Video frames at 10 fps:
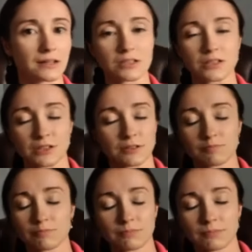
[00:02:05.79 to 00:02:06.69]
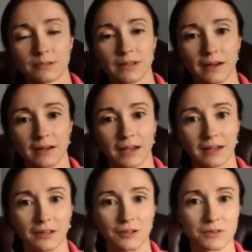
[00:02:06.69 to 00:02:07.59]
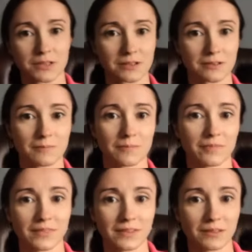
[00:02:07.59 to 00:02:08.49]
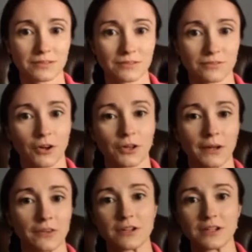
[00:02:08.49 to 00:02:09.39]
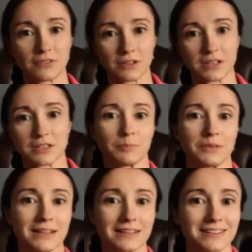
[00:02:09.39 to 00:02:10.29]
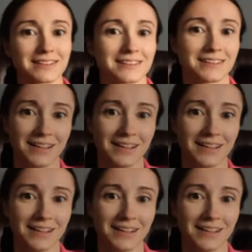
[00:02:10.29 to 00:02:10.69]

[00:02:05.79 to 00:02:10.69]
It's just, yeah, getting used to following 3 different disciplines.